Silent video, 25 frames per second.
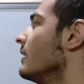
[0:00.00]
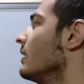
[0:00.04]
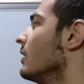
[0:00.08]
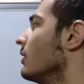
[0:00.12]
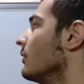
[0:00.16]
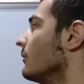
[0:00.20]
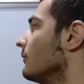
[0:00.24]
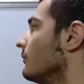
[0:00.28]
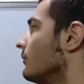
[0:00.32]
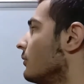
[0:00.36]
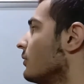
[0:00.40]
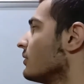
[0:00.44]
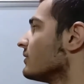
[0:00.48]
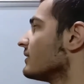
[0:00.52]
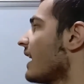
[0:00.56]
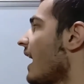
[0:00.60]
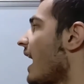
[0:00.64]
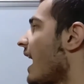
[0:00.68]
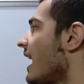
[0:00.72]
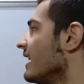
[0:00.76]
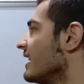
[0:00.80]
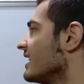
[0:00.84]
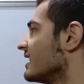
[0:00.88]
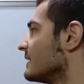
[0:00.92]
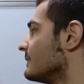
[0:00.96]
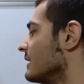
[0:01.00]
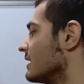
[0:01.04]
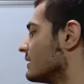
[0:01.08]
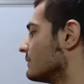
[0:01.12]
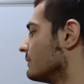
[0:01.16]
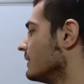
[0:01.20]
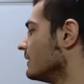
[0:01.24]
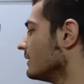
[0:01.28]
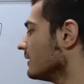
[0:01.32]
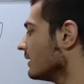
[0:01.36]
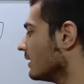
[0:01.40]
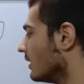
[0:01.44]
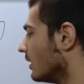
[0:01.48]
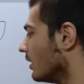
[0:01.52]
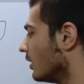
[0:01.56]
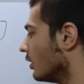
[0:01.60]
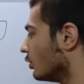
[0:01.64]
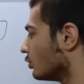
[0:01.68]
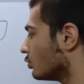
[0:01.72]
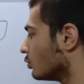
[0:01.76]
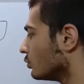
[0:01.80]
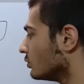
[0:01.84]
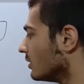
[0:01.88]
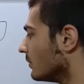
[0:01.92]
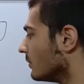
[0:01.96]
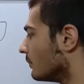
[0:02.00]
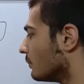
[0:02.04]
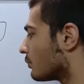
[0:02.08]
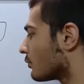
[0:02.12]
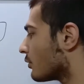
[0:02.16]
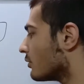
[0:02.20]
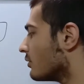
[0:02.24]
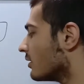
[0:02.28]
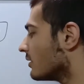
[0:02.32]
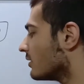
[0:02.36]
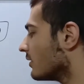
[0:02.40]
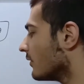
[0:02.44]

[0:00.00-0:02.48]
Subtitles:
force and displacement, so the product